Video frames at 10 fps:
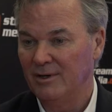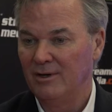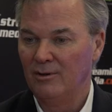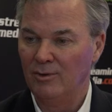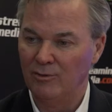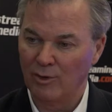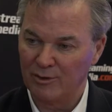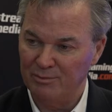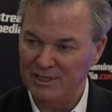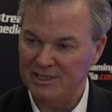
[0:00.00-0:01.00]
Yes We've
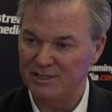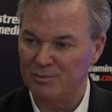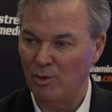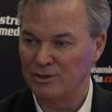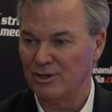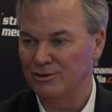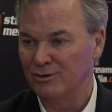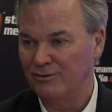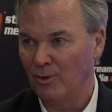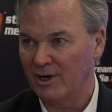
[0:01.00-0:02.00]
worked with BT Sports on
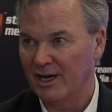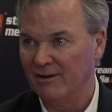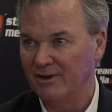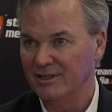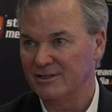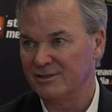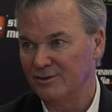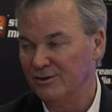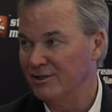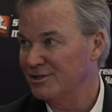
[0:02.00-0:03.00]
two 4K events,
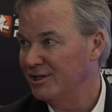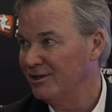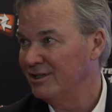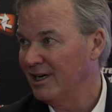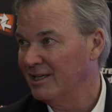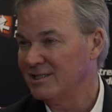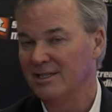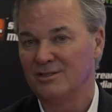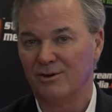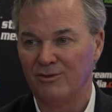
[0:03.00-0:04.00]
Univision here in the United
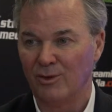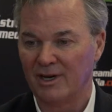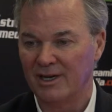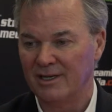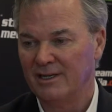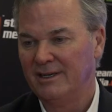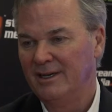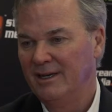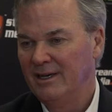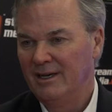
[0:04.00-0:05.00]
States on 4K.
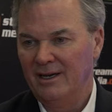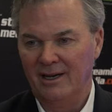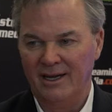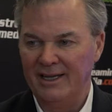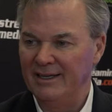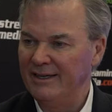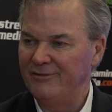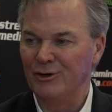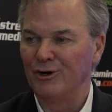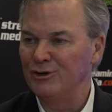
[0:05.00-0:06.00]
Uh, and
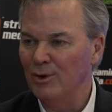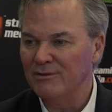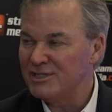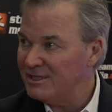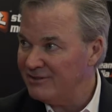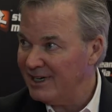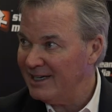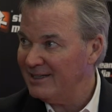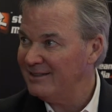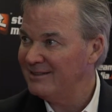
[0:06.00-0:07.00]
if you're a UFC
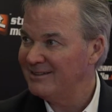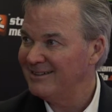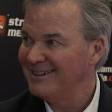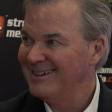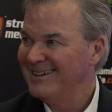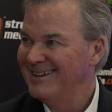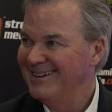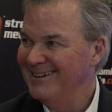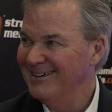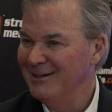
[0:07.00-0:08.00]
fan
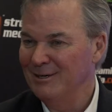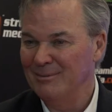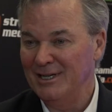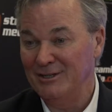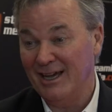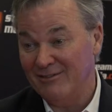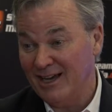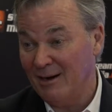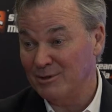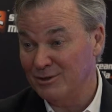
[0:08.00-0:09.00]
um, and you have
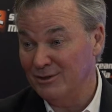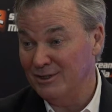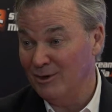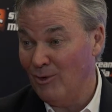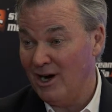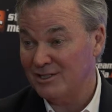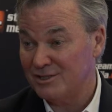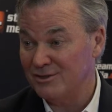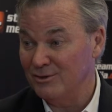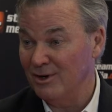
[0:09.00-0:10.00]
the opportunity to
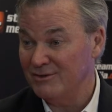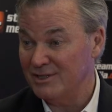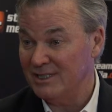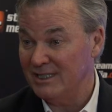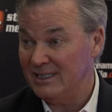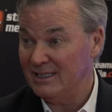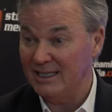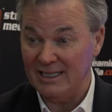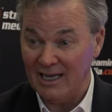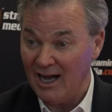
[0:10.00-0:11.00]
watch UFC
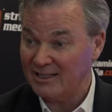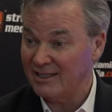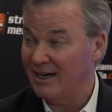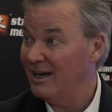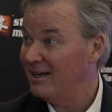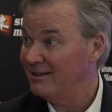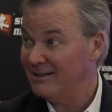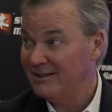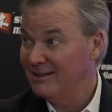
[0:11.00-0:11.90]
in the octagon,